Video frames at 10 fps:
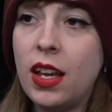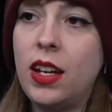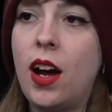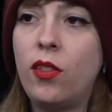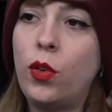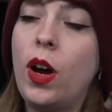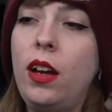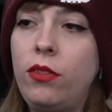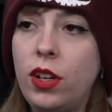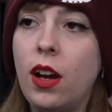Now, for
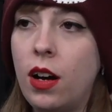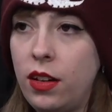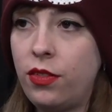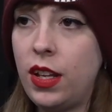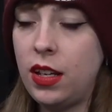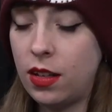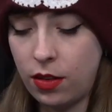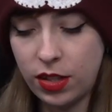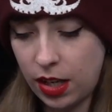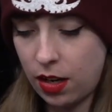every Hive Fleet,
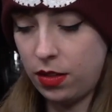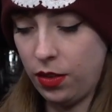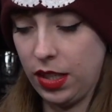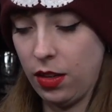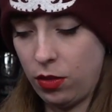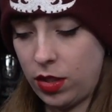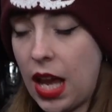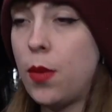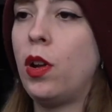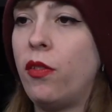there is a
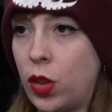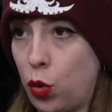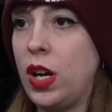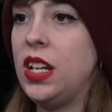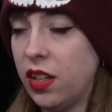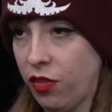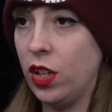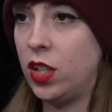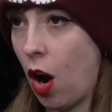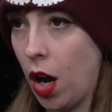table of 3
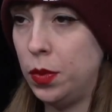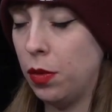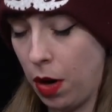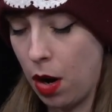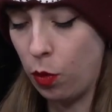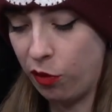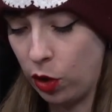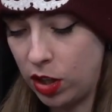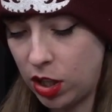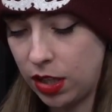different types of
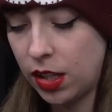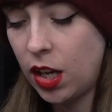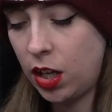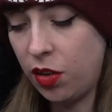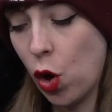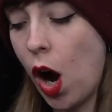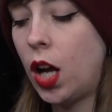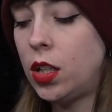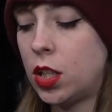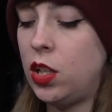biomorphologies. You've got
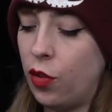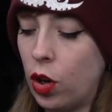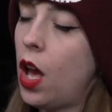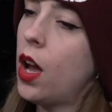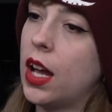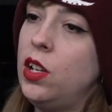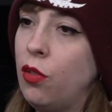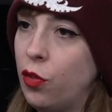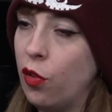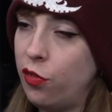Hunt, you've got Lurk, and
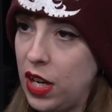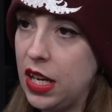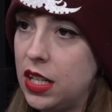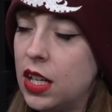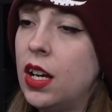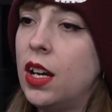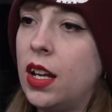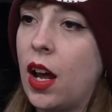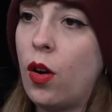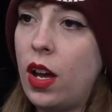you've got Feed.
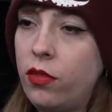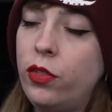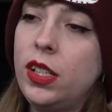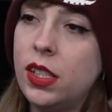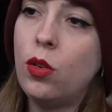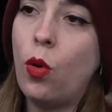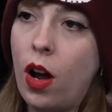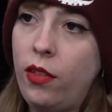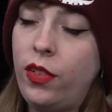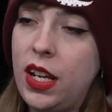Now, every single
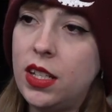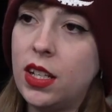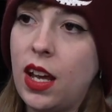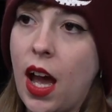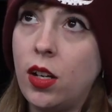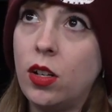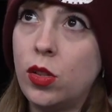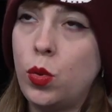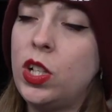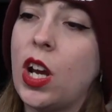Hive Fleet can
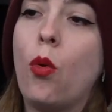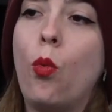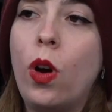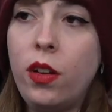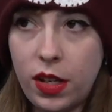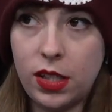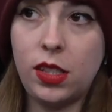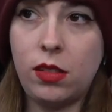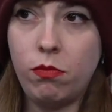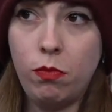switch out one of
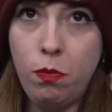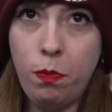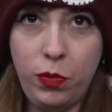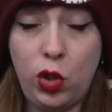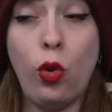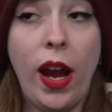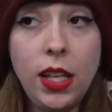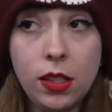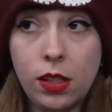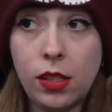its
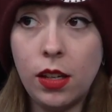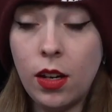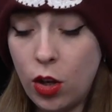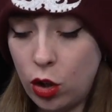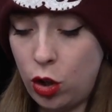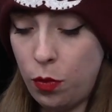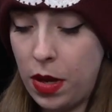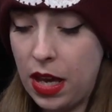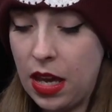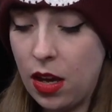traits to
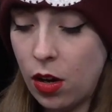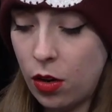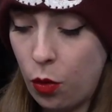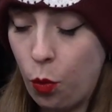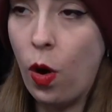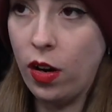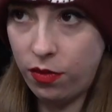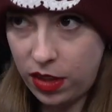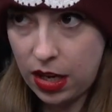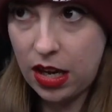be one
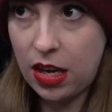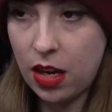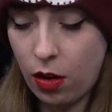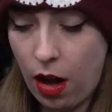of the